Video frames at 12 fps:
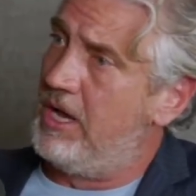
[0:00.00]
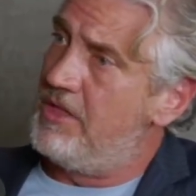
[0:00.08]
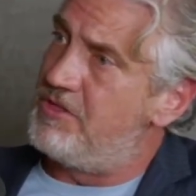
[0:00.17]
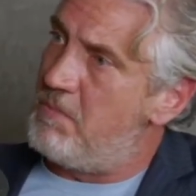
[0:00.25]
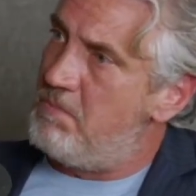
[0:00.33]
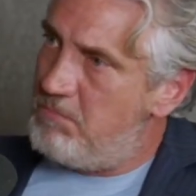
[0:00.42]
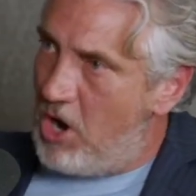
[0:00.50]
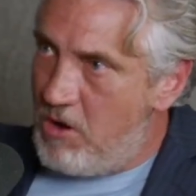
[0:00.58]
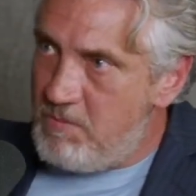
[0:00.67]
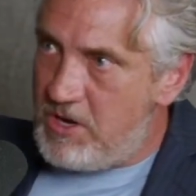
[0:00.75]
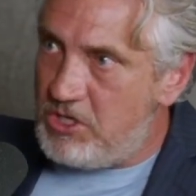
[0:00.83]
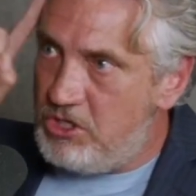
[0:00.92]
The
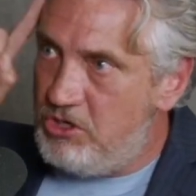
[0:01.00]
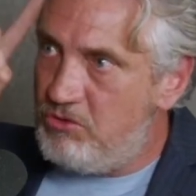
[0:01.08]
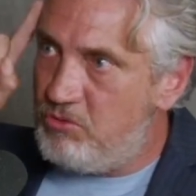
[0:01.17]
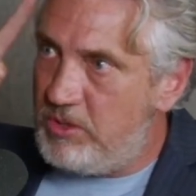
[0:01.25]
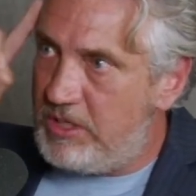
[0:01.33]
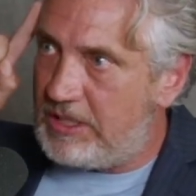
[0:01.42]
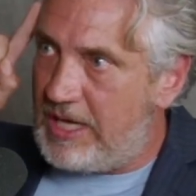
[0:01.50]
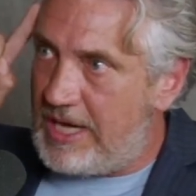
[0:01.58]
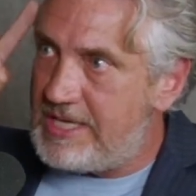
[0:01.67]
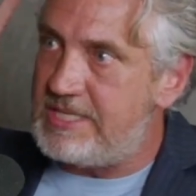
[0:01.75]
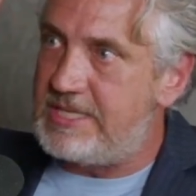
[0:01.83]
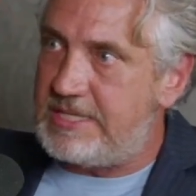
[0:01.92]
moment you
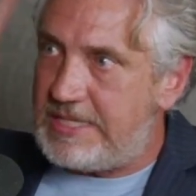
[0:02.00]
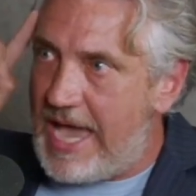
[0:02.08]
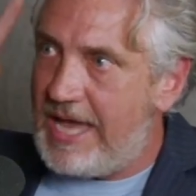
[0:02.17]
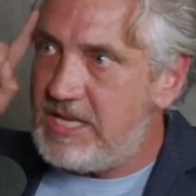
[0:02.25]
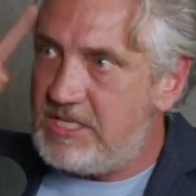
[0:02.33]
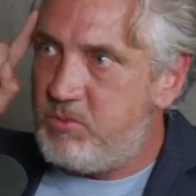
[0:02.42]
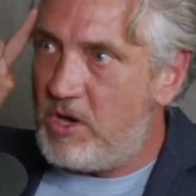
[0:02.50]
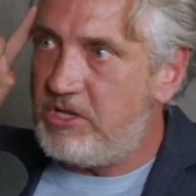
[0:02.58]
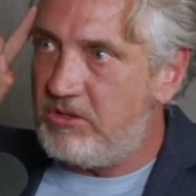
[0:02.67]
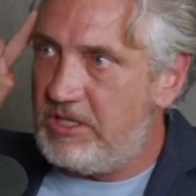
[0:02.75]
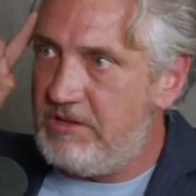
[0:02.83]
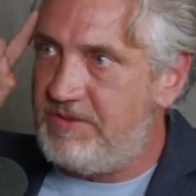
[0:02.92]
realize that is what
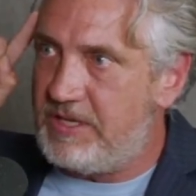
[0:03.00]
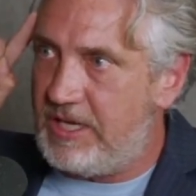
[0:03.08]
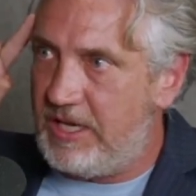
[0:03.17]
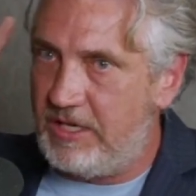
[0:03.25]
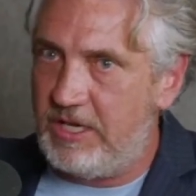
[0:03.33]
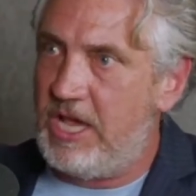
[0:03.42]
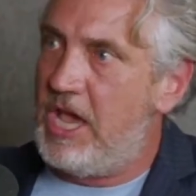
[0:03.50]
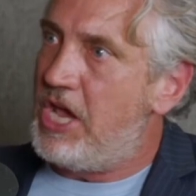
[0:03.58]
you're living in,